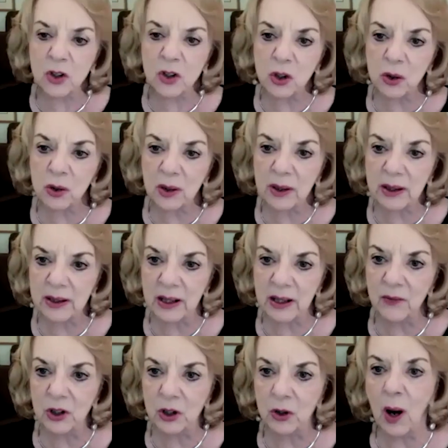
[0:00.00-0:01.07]
certainly
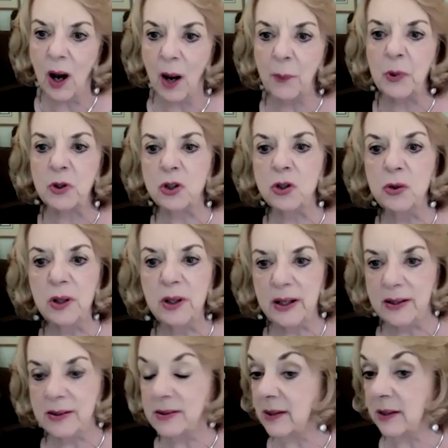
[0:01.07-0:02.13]
give you
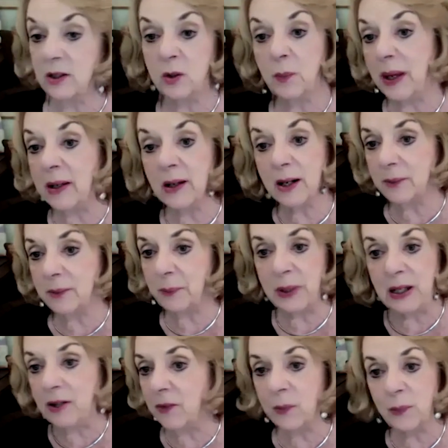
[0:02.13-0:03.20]
opportunities that you may not
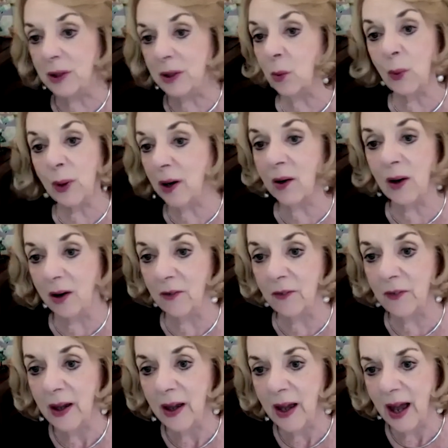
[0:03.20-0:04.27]
even be aware of
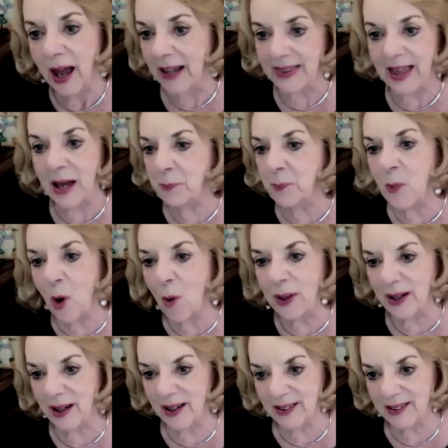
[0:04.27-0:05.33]
at that
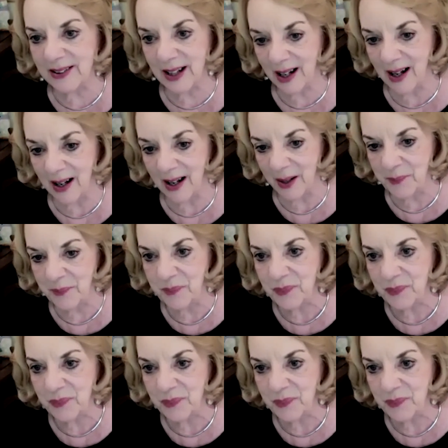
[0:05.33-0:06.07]
moment in time.